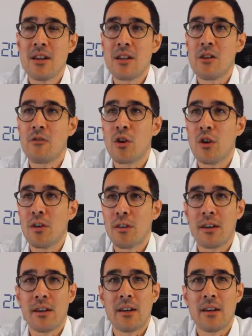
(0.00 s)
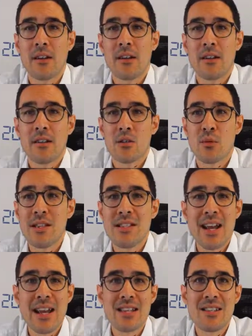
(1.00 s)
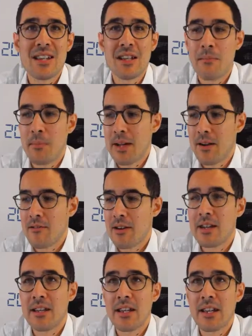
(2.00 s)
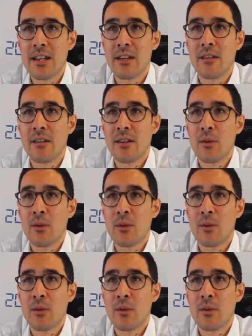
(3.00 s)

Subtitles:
You've got the 2018 period here.